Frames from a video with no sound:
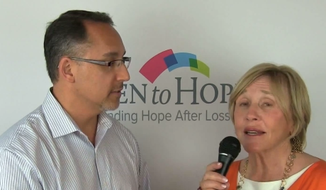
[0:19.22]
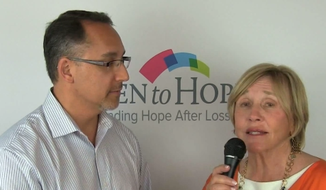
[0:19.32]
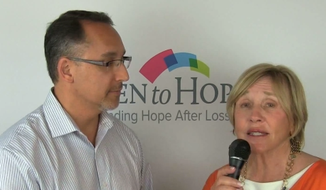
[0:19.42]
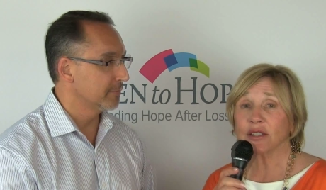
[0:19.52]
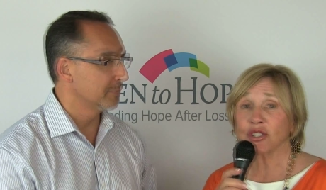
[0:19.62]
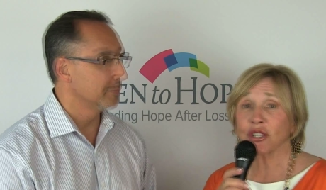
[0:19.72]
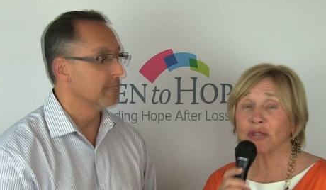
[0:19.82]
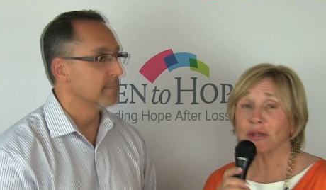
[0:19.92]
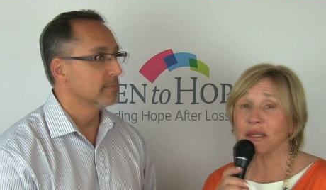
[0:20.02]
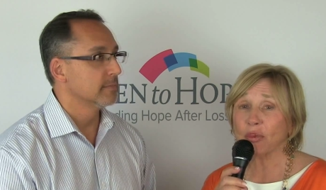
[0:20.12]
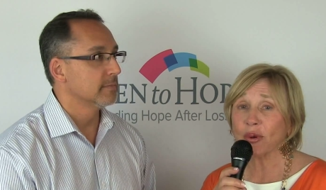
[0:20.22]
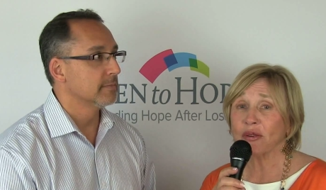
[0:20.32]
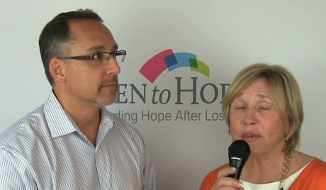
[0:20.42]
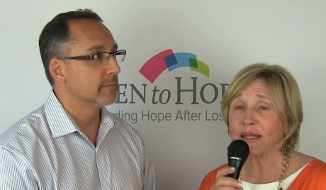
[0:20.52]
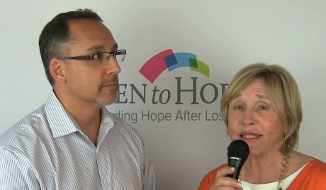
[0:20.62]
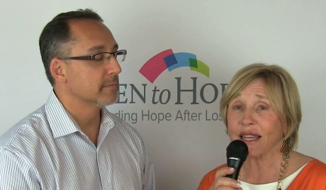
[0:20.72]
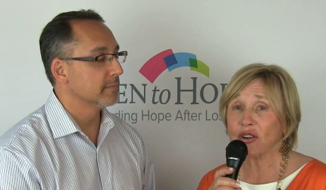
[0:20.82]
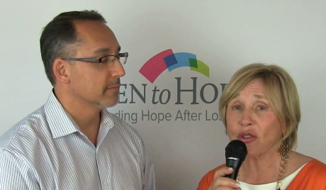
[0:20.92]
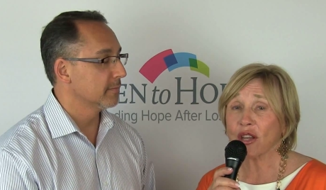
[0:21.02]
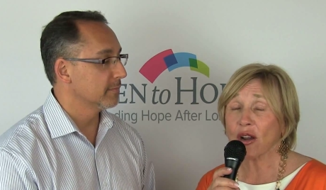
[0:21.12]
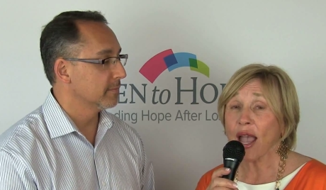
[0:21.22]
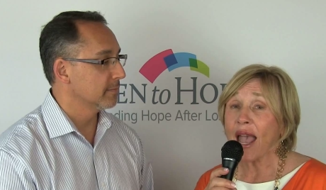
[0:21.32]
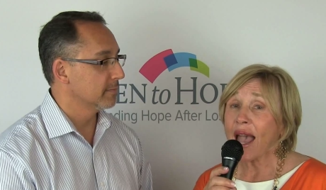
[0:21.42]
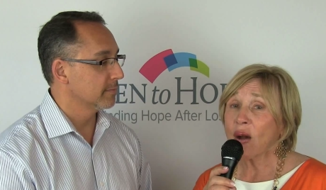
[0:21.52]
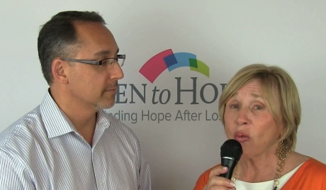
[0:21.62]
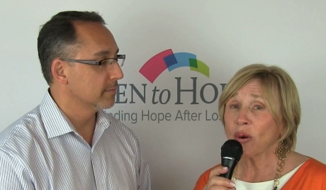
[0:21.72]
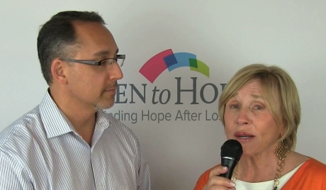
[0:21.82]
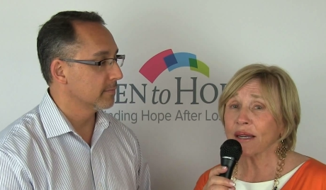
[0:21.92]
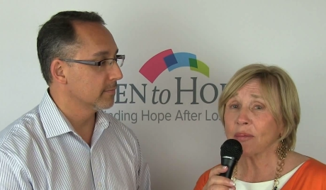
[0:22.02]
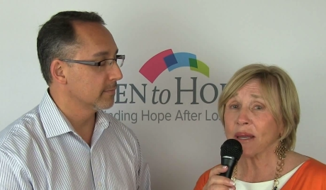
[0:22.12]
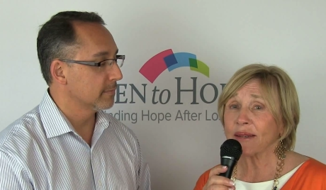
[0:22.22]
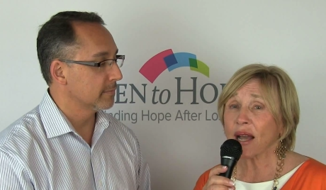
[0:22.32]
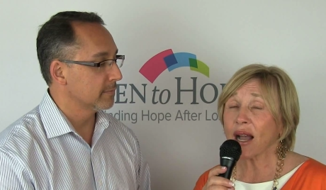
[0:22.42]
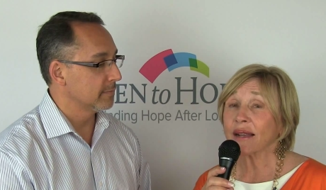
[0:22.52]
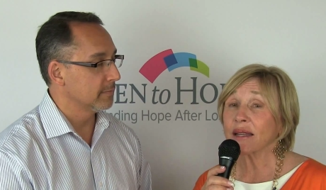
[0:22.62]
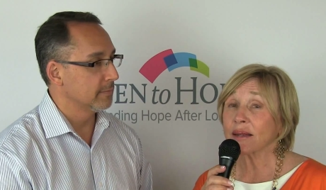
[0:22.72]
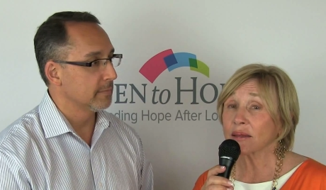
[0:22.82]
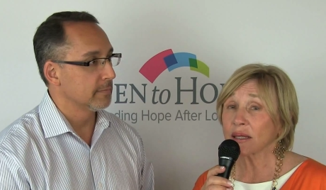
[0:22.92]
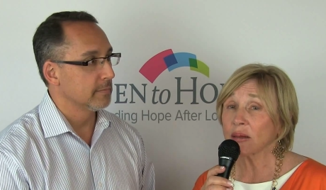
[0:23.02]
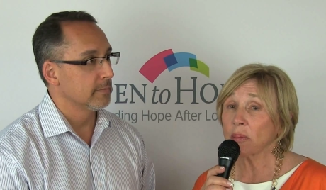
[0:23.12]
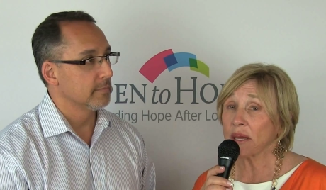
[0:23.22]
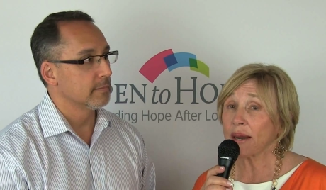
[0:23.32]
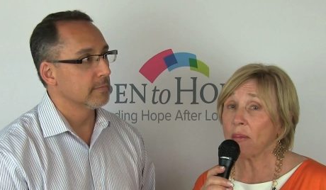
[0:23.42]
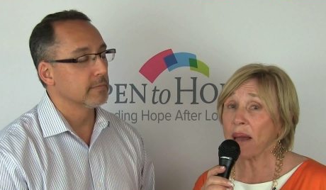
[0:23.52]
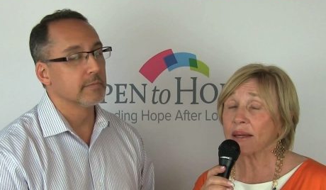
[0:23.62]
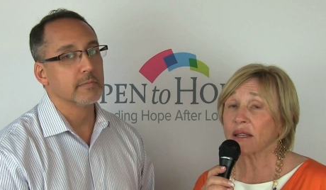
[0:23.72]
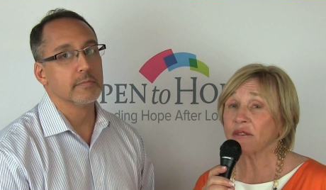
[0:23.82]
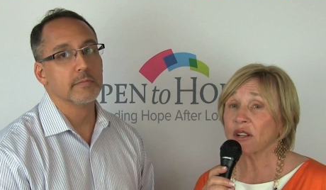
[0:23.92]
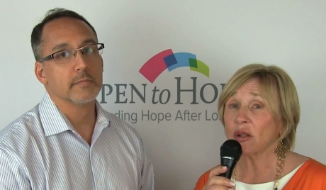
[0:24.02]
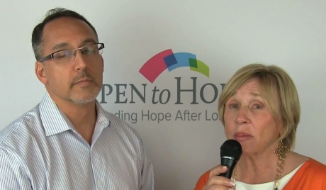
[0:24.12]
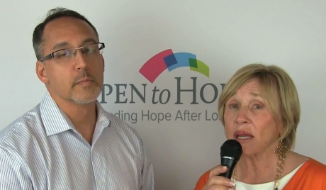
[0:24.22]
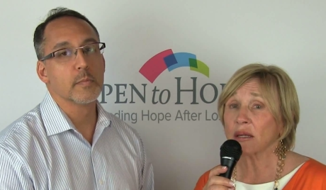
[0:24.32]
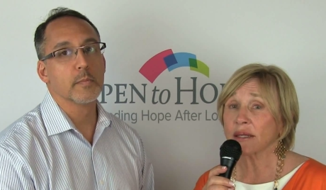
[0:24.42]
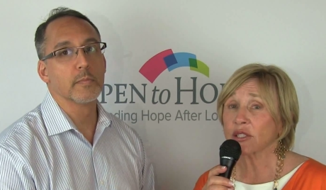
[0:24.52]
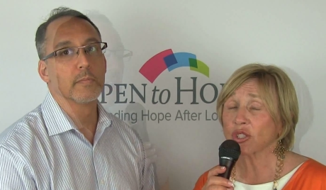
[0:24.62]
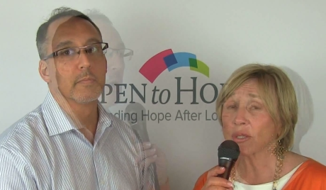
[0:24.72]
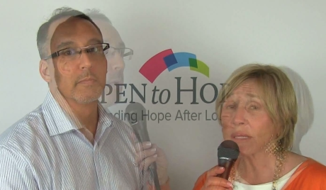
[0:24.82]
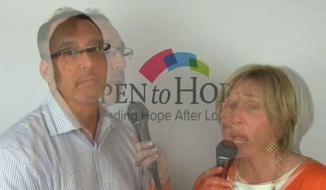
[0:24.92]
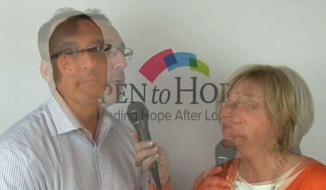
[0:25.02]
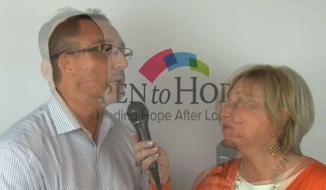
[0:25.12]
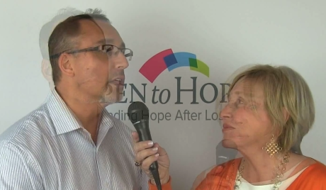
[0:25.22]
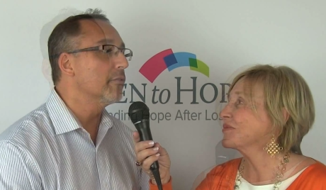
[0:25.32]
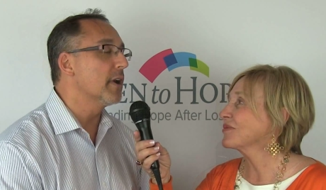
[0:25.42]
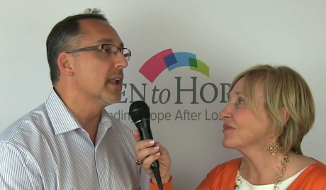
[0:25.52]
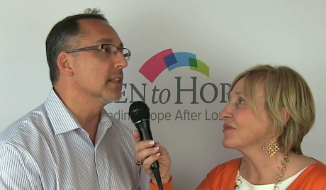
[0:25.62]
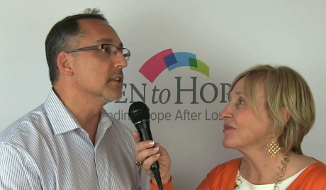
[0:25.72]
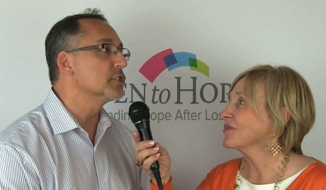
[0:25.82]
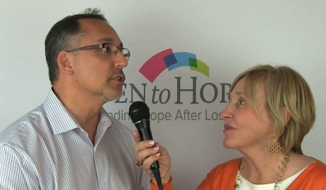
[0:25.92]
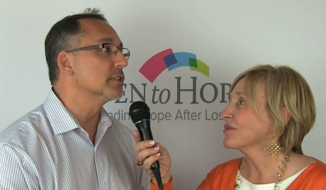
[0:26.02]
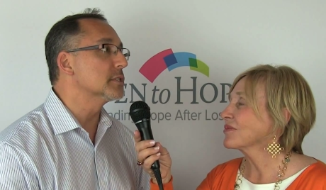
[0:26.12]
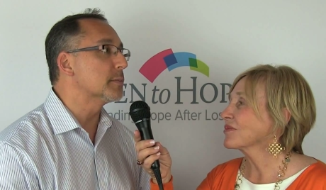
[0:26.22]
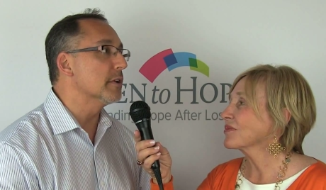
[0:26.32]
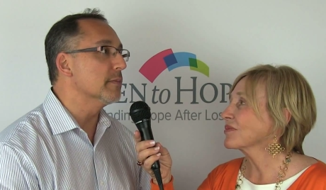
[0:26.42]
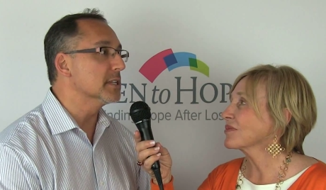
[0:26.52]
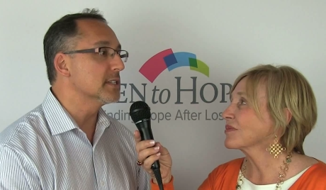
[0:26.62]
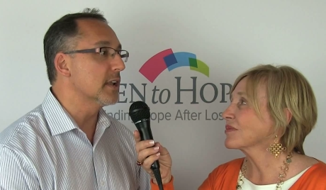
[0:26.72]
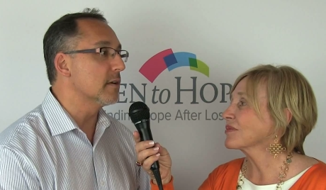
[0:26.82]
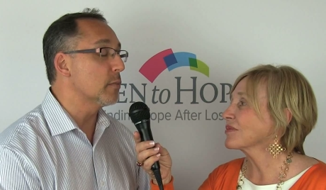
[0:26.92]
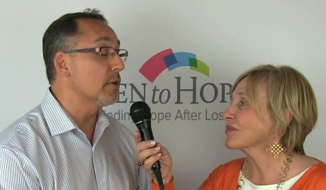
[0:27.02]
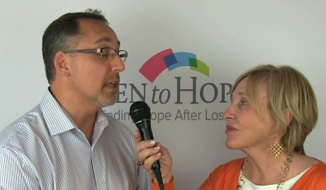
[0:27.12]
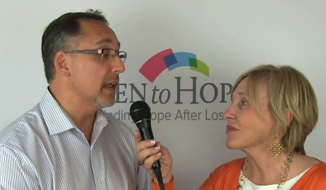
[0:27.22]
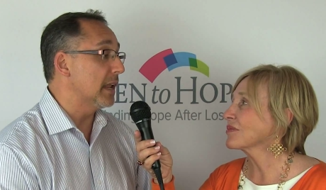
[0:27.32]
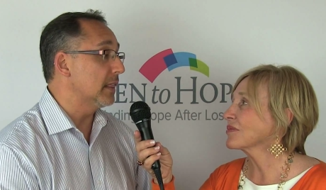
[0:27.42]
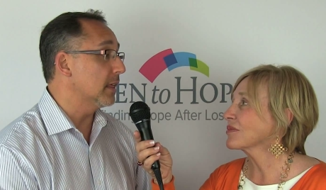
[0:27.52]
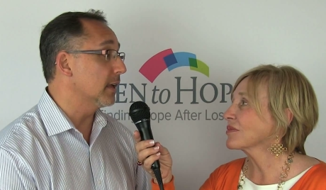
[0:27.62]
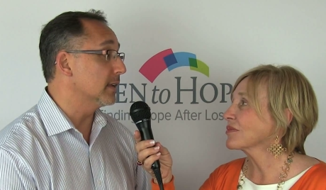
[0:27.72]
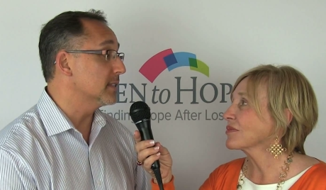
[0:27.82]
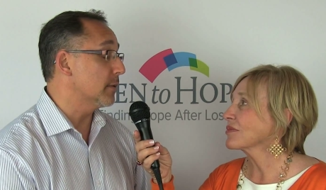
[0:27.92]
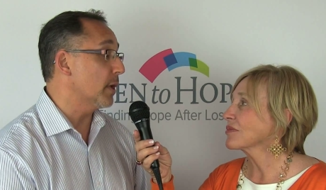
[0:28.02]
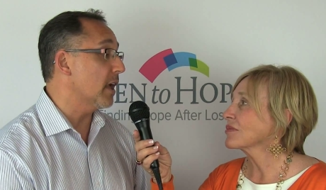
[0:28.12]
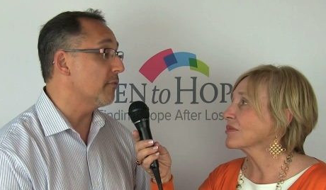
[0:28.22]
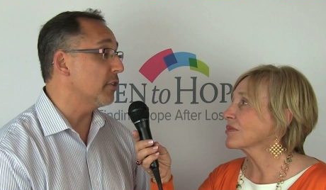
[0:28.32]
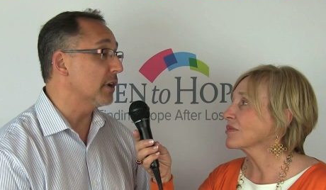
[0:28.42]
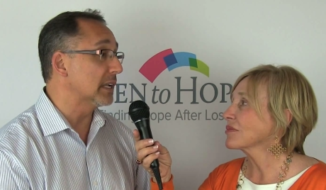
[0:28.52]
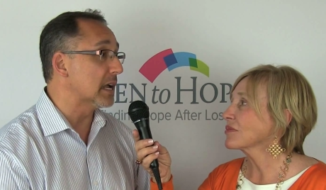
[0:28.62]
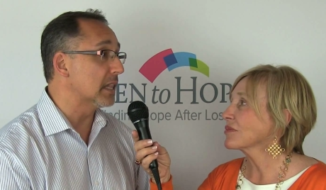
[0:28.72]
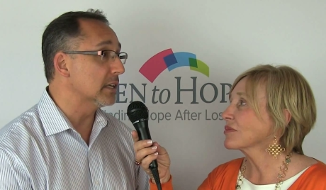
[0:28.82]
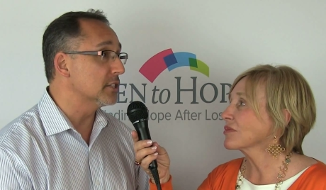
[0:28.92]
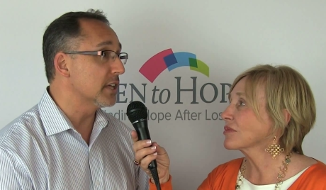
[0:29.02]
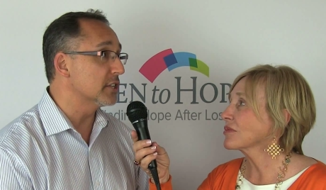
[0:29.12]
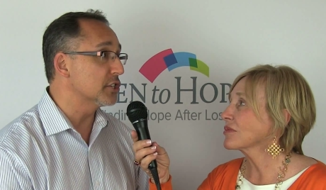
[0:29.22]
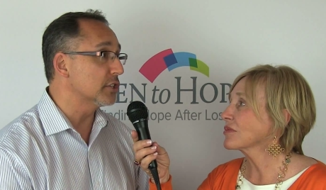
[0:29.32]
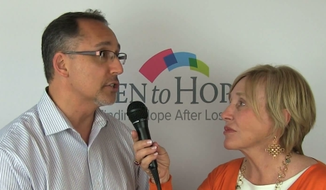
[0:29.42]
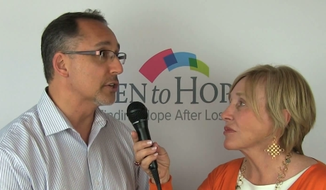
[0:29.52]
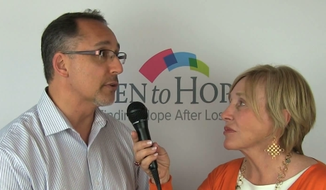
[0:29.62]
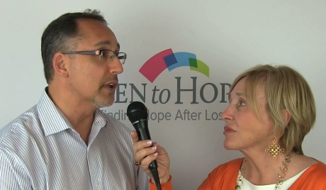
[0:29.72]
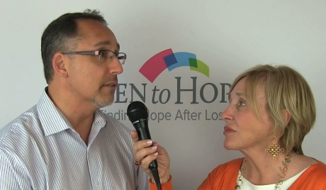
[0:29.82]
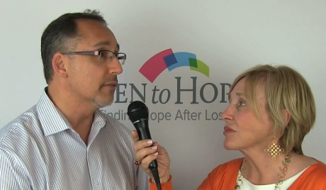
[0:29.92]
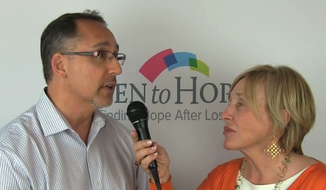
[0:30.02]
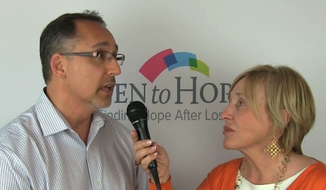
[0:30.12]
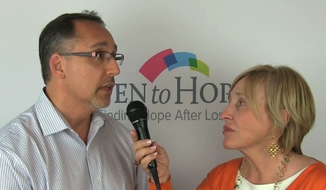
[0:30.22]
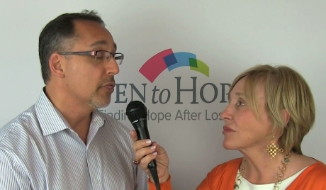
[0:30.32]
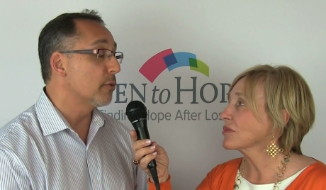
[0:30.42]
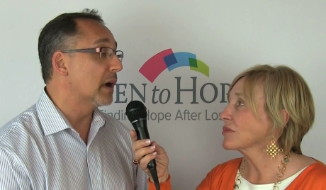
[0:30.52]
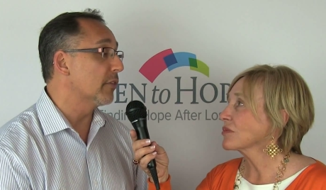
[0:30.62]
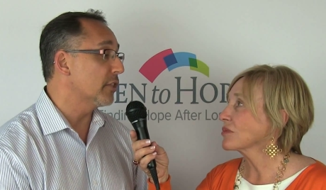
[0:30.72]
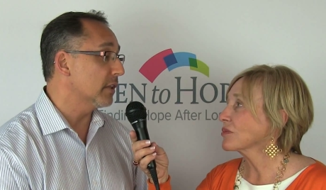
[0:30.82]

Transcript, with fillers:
Speaker 1: and he's at the Children's Bereavement Center there. And we're going to be talking a little bit about developmental issues.
Speaker 2: We really find at the Children's Bereavement Center more than anything is that we have to acknowledge that children grieve throughout